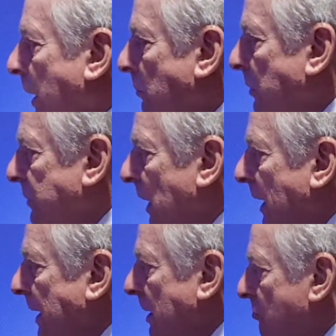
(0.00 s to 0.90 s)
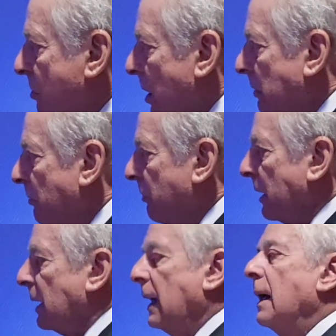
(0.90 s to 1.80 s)
He ran
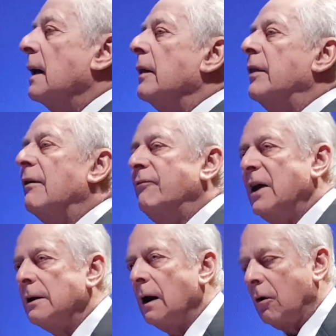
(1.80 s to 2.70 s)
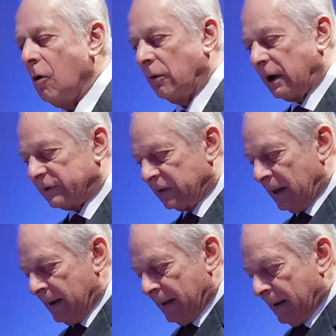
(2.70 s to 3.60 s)
really the Vienna Congress.
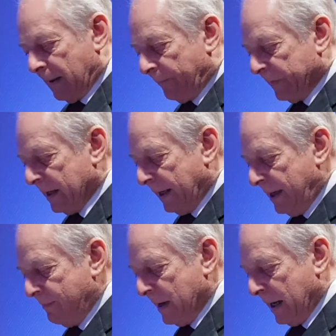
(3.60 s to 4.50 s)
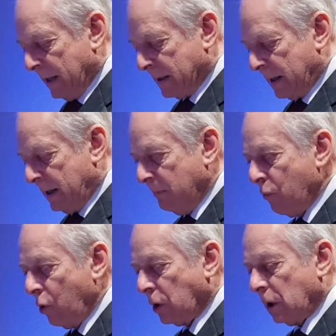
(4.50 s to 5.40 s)
He made an
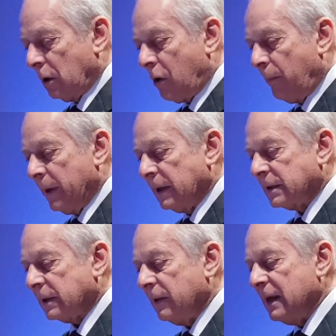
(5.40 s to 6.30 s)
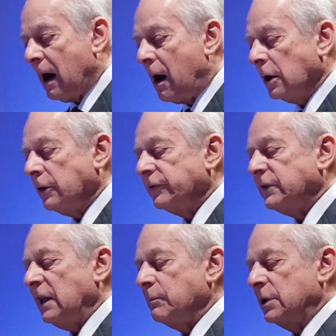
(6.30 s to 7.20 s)
immortal comment: the art of
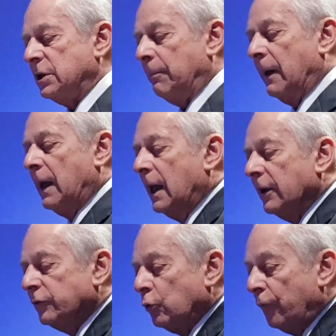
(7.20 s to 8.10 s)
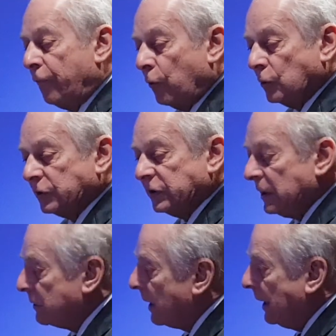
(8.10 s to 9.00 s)
statesmanship is to
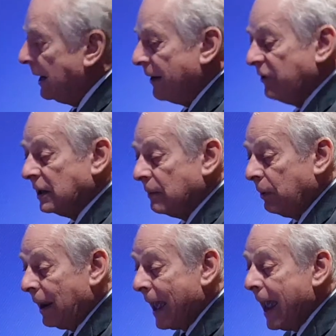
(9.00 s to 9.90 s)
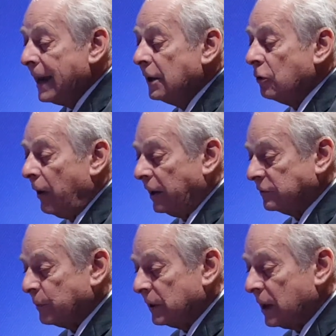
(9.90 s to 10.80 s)
foresee the inevitable and to
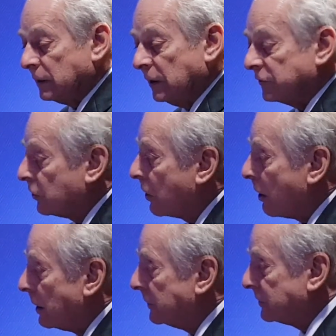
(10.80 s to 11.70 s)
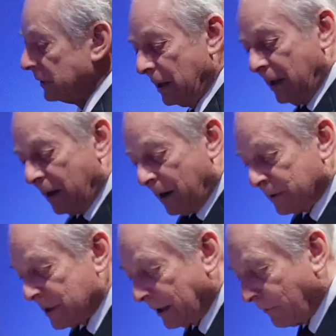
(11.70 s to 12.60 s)
expedite its occurrence. I
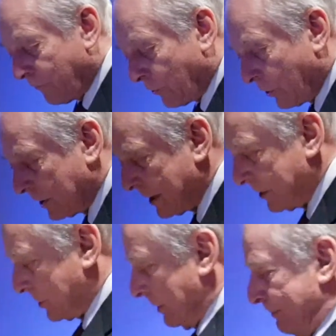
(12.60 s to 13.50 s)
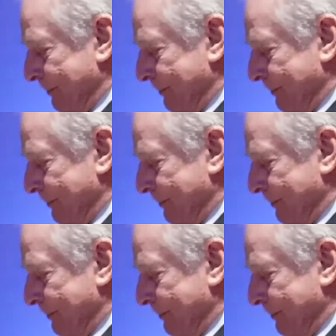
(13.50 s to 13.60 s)
thank you for your attention.